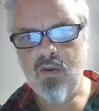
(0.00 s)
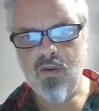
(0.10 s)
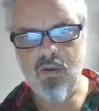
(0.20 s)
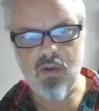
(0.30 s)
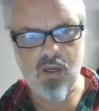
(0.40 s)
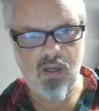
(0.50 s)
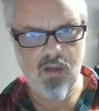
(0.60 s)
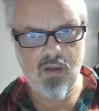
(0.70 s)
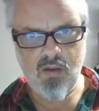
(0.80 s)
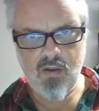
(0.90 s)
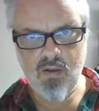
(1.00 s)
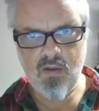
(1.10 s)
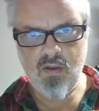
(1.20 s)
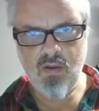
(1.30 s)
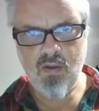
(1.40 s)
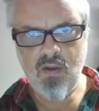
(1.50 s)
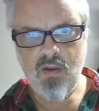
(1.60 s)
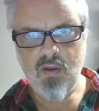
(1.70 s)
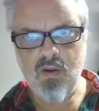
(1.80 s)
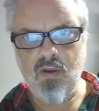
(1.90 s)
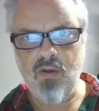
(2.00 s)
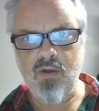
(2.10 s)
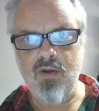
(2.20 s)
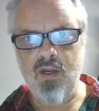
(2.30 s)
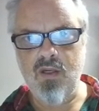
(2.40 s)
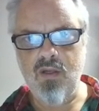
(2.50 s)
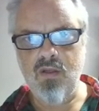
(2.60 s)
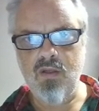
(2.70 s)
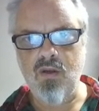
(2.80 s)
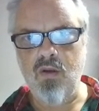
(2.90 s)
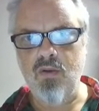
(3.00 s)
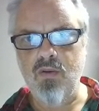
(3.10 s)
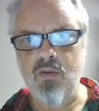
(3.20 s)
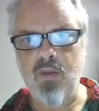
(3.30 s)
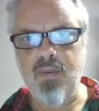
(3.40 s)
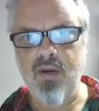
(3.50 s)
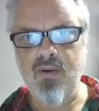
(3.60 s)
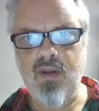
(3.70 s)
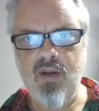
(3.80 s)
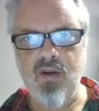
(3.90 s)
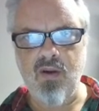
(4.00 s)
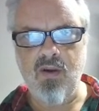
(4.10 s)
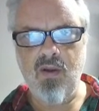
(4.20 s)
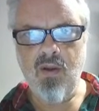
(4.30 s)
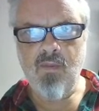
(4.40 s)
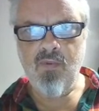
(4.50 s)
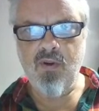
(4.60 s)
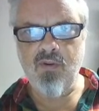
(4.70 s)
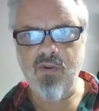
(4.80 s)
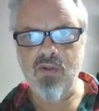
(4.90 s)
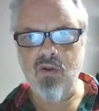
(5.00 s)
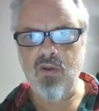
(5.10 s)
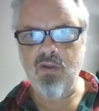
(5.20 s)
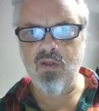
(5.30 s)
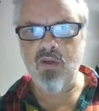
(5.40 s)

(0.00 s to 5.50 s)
Okay. Goals. Your nation's goals will appear here. Your first goal is to